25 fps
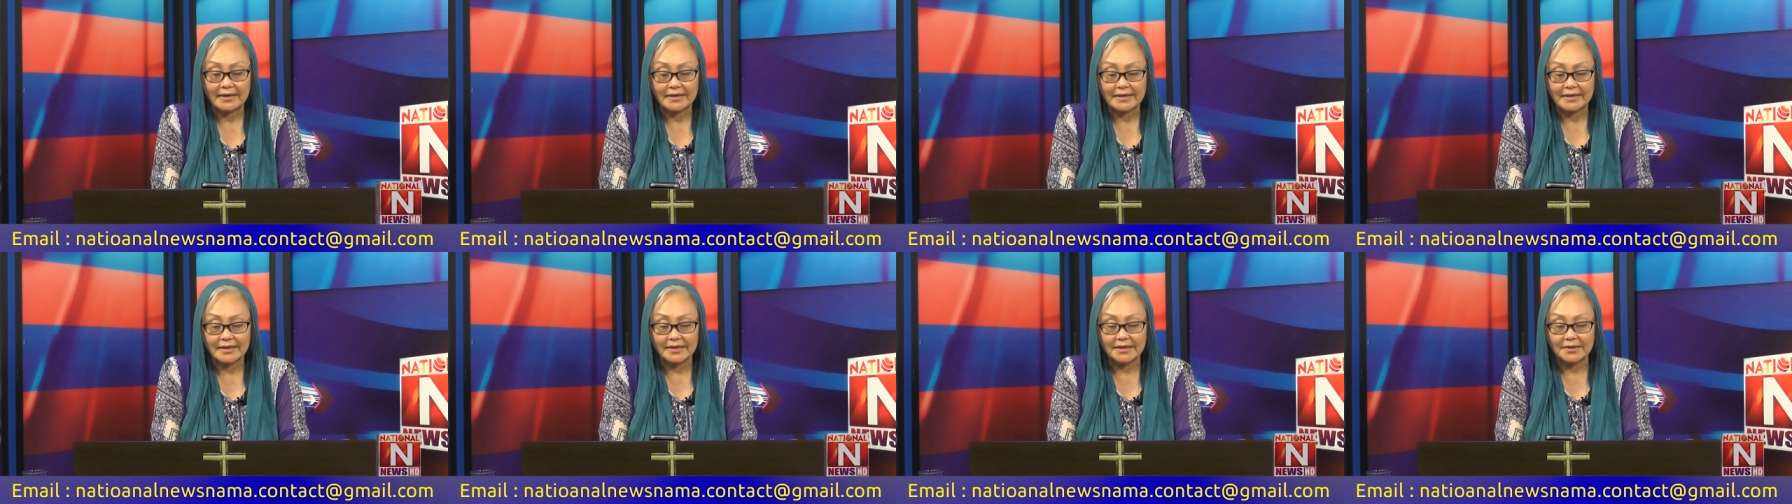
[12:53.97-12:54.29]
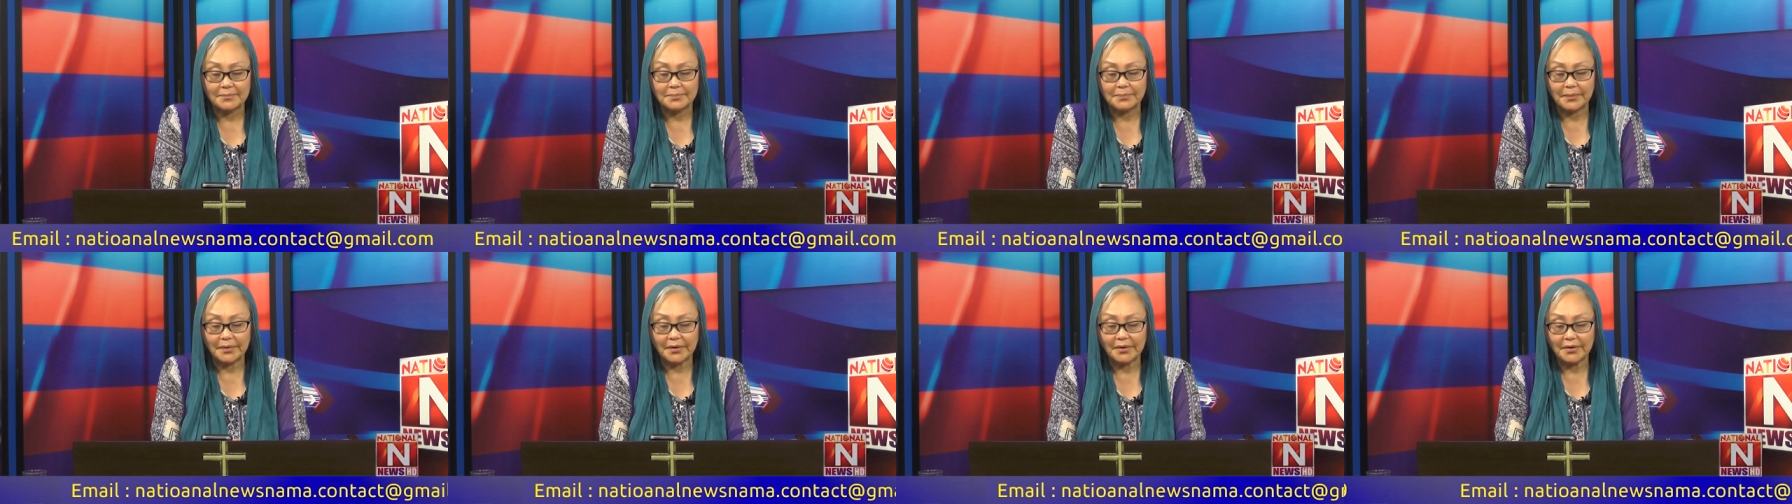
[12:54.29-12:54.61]

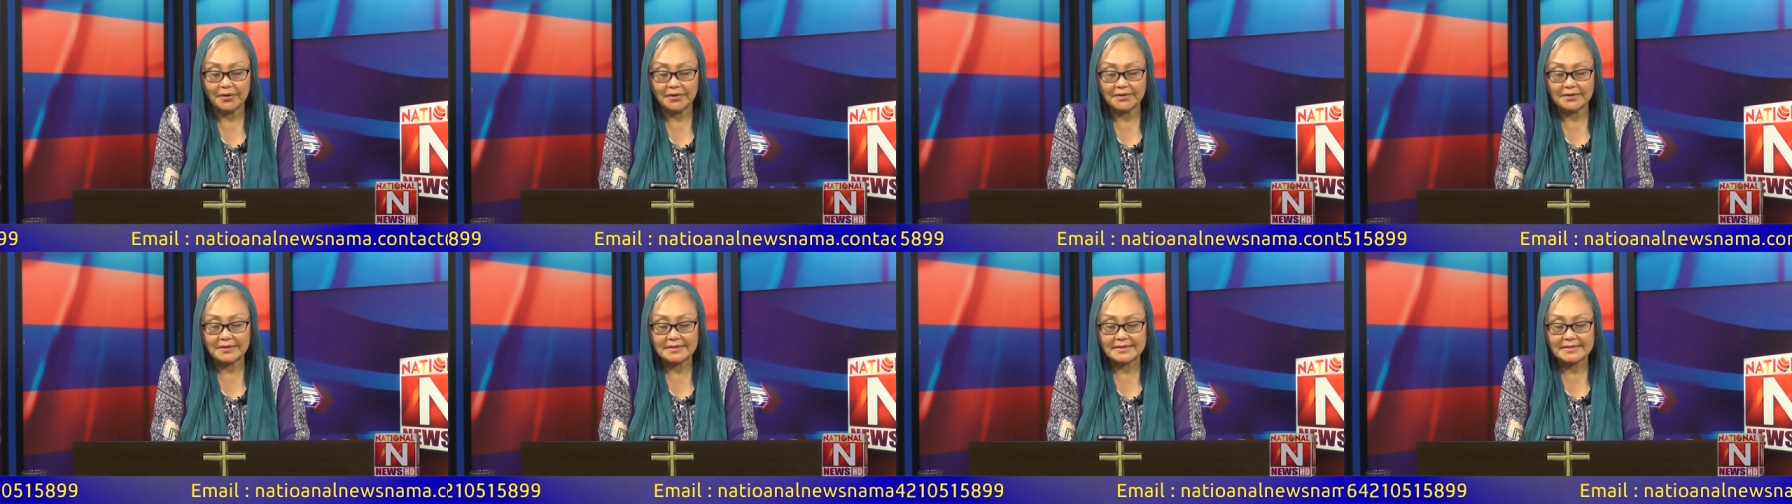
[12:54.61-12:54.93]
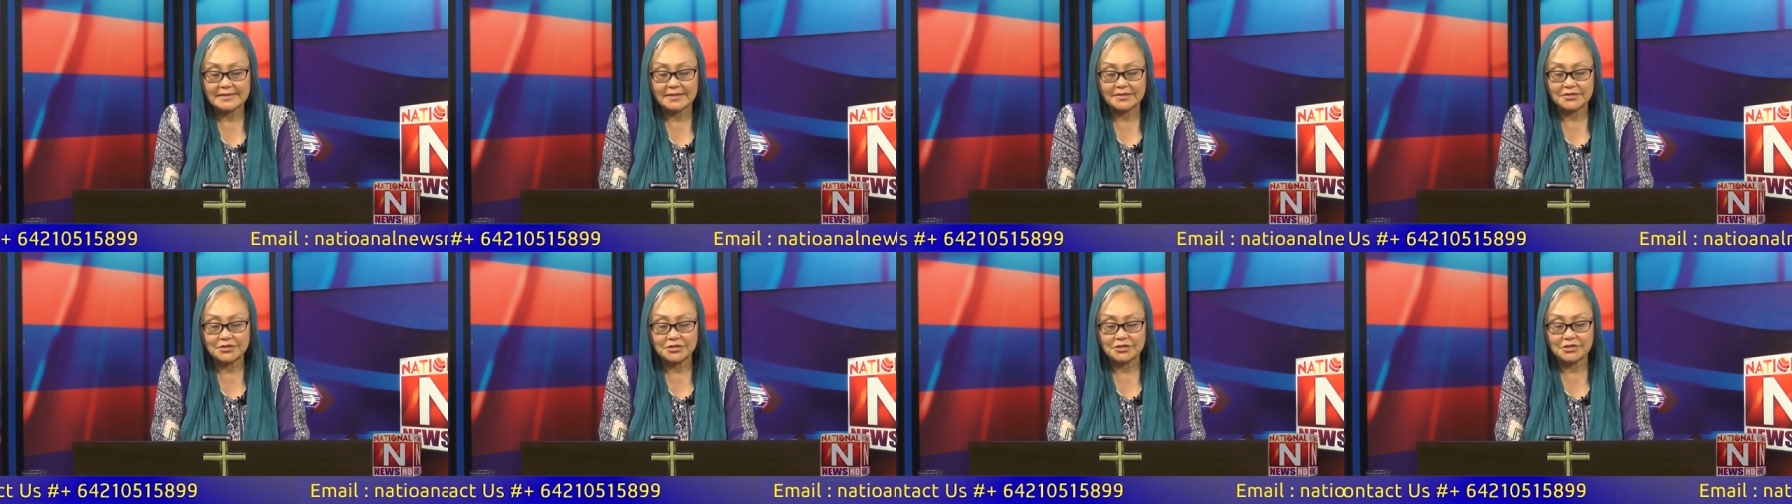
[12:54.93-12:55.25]
He
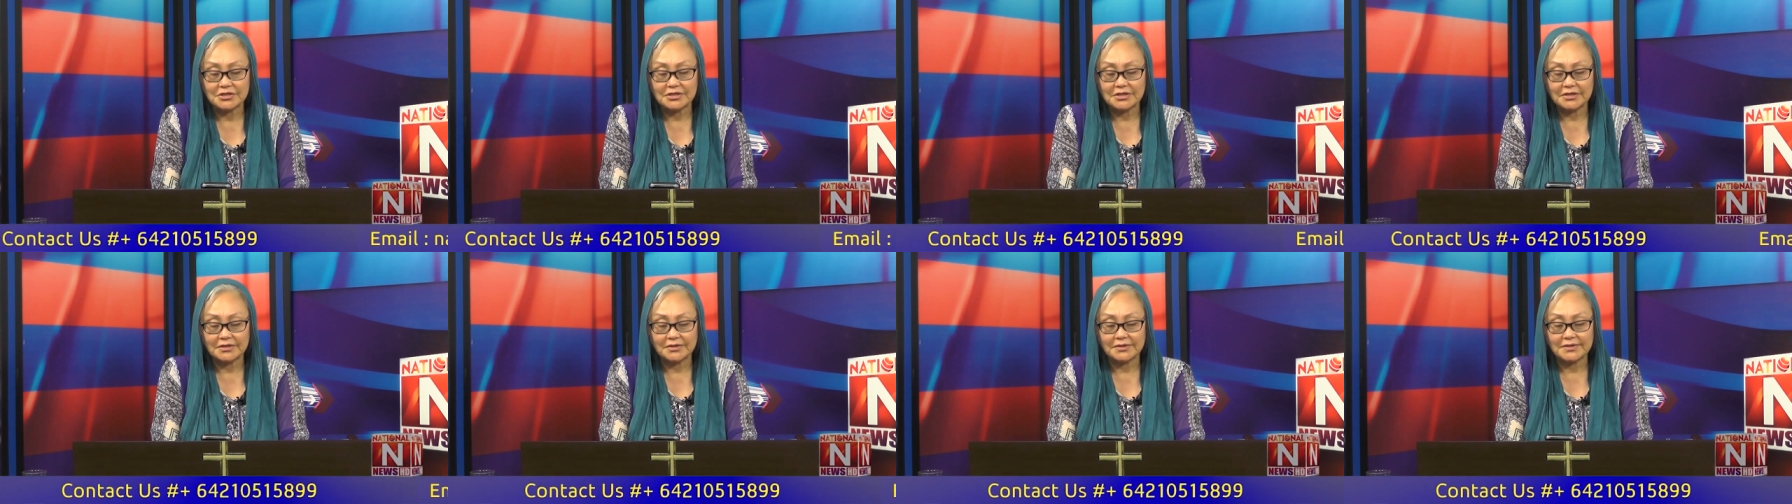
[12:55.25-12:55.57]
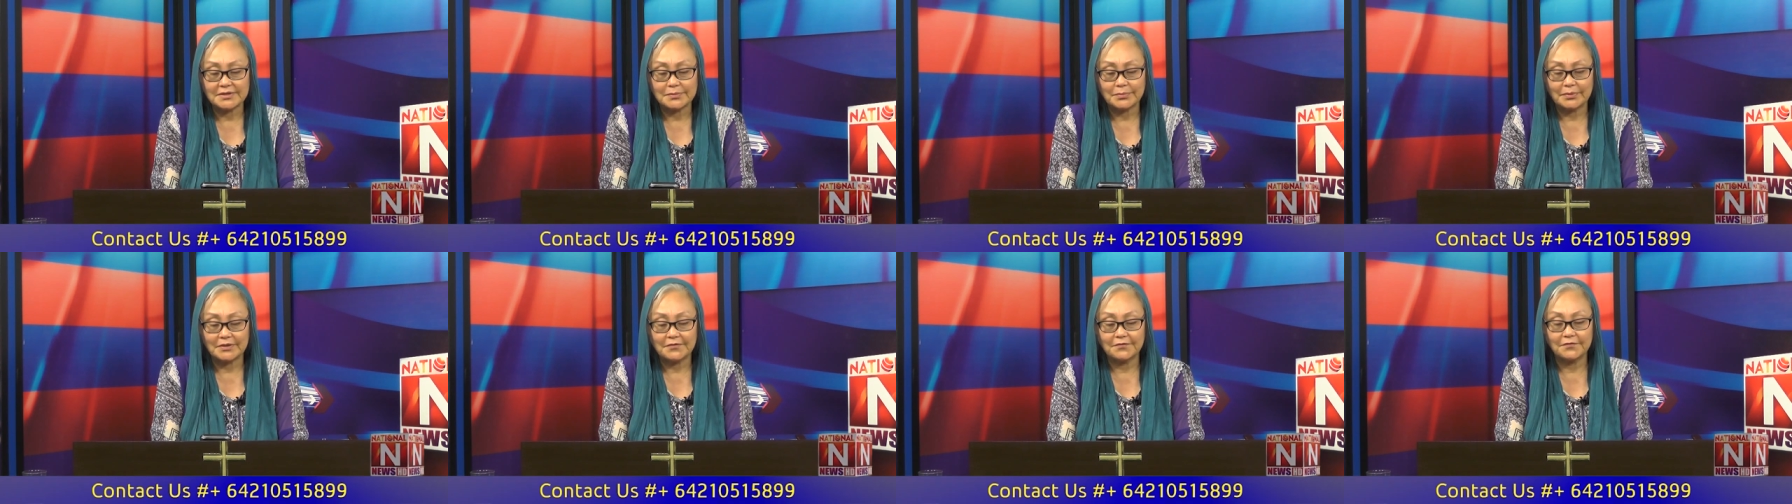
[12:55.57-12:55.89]
burns the
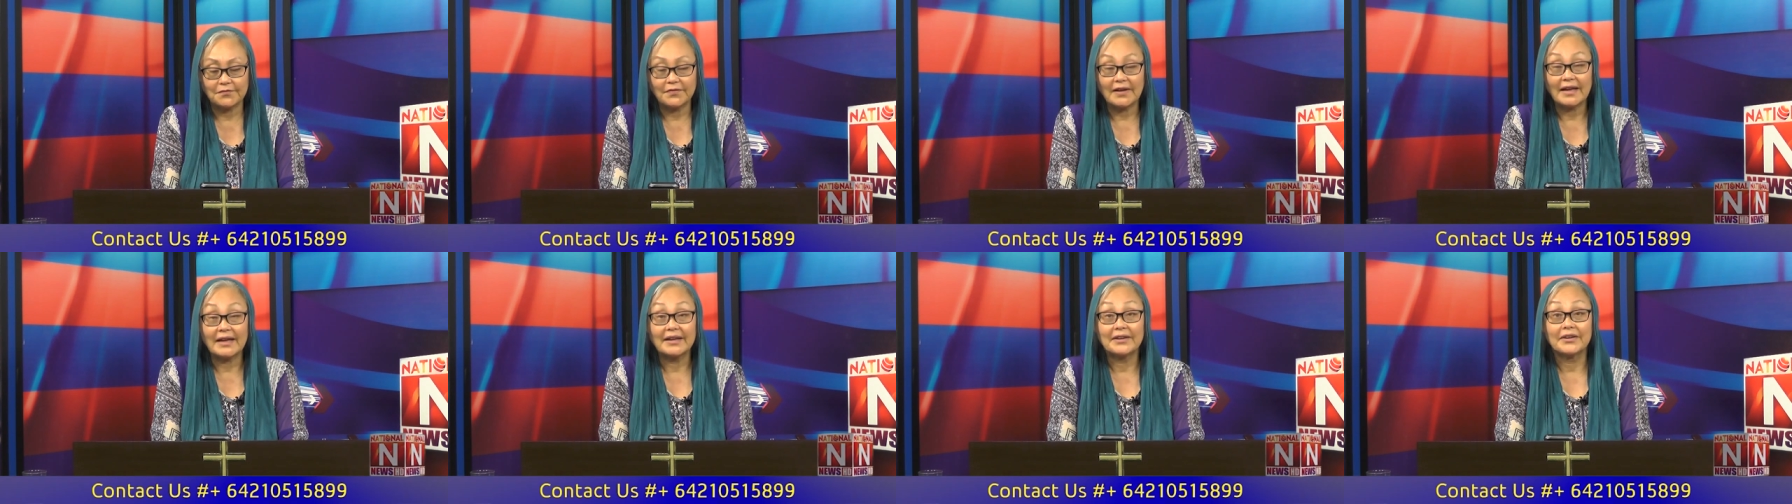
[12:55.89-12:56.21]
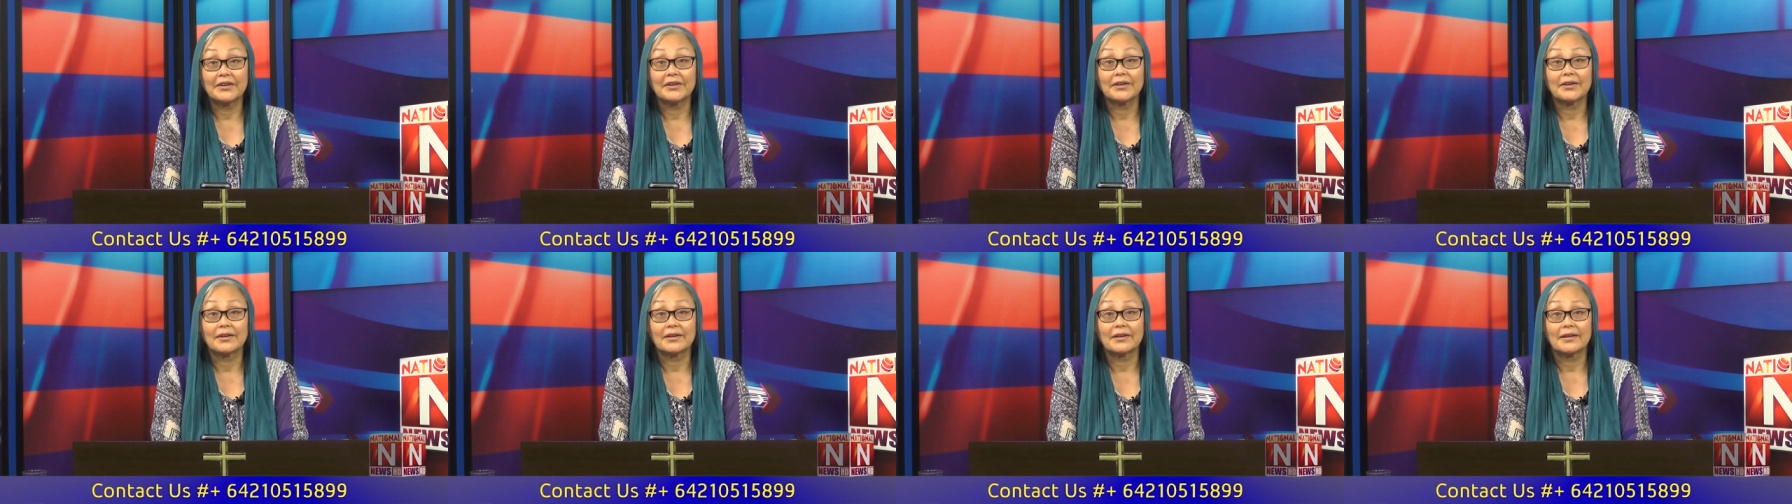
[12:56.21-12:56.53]
shields with
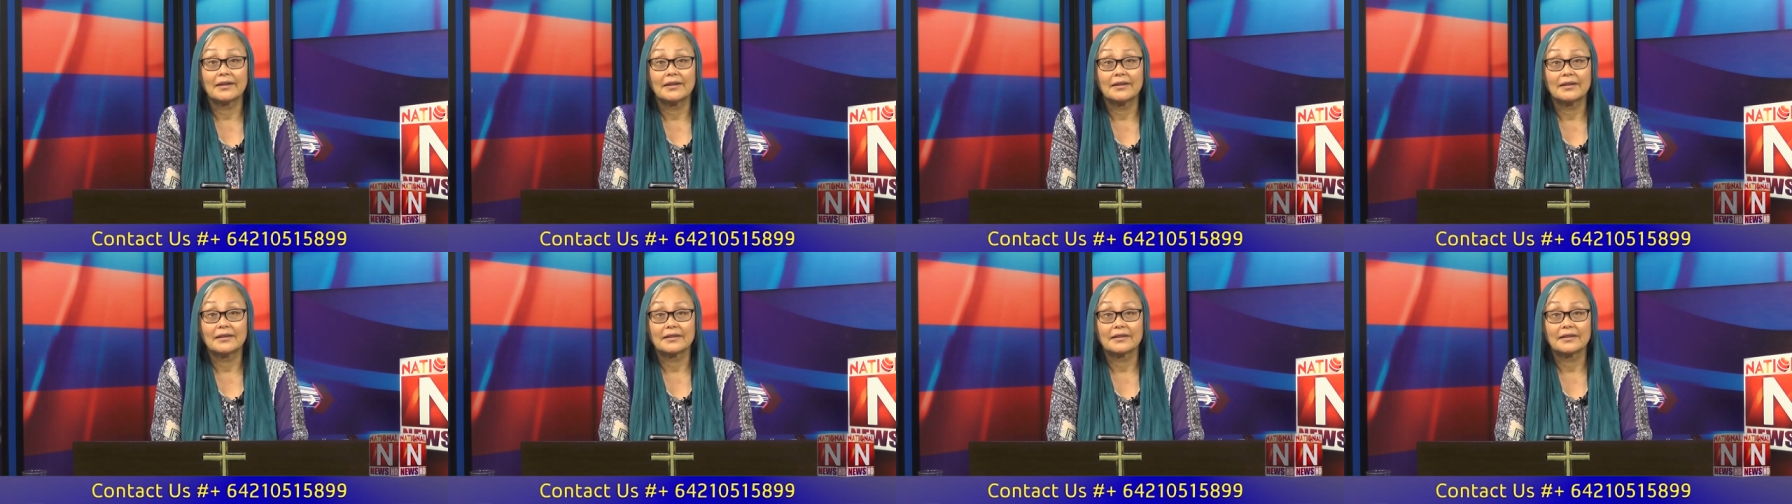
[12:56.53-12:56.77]
fire.